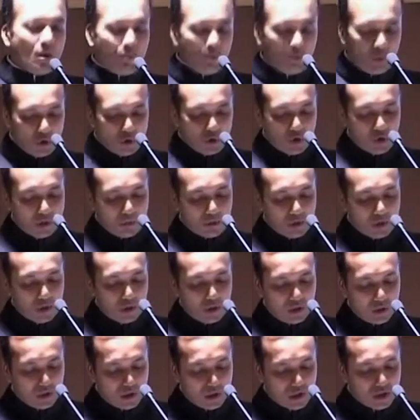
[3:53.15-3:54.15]
Montgomery
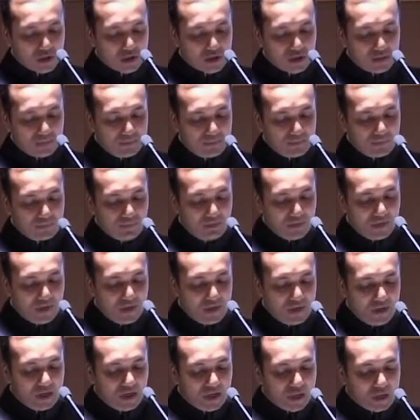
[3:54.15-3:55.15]
College,
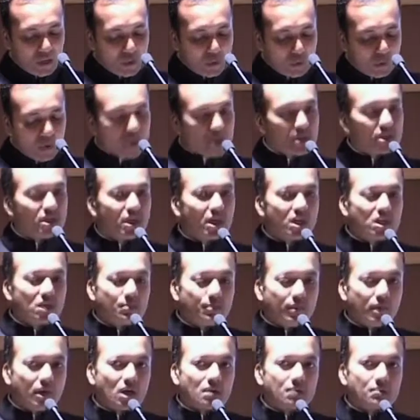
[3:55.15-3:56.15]
US State
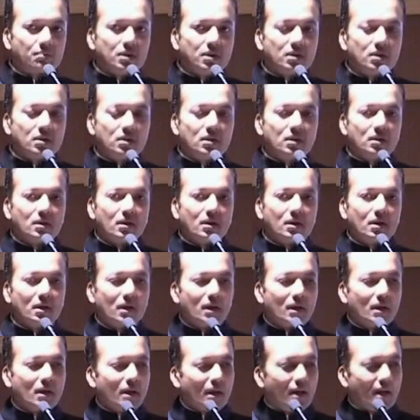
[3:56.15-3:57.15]
Department
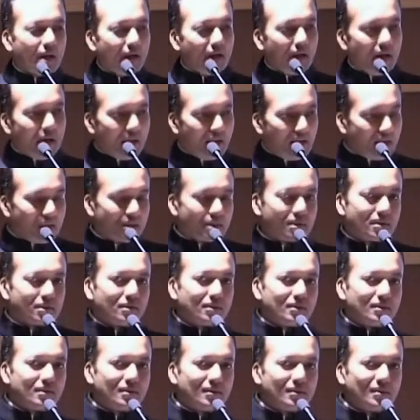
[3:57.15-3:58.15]
and
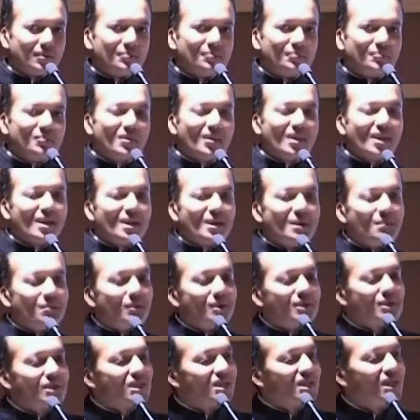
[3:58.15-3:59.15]
uh,
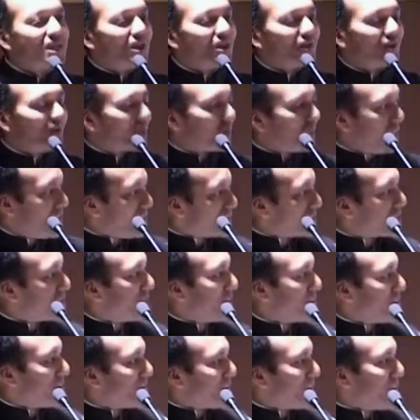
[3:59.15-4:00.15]
Mrs. Hillary Clinton